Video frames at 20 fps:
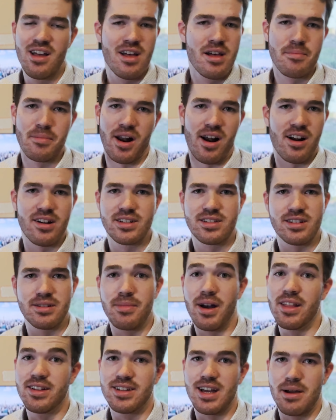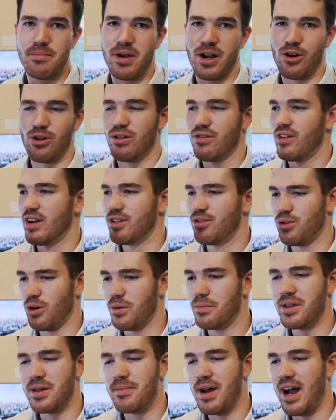But honestly, by the time my girlfriend told
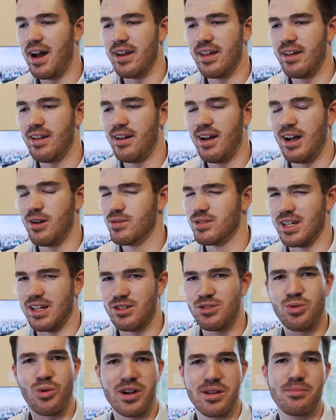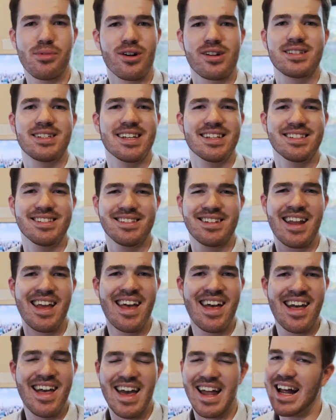me about it, I was like 20 books in
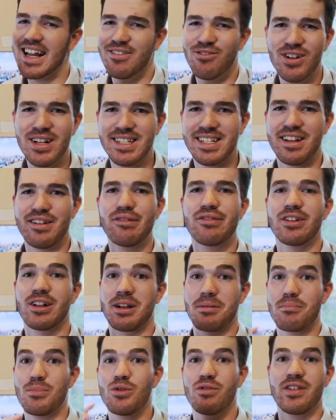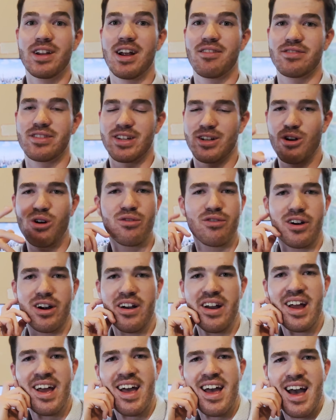and I really didn't feel like moving everything
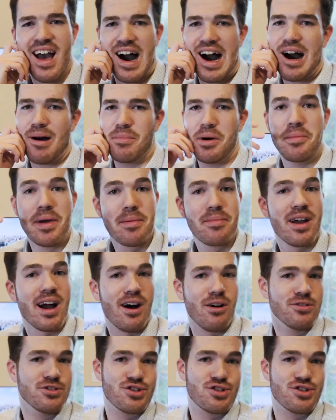over. Um, but maybe I'll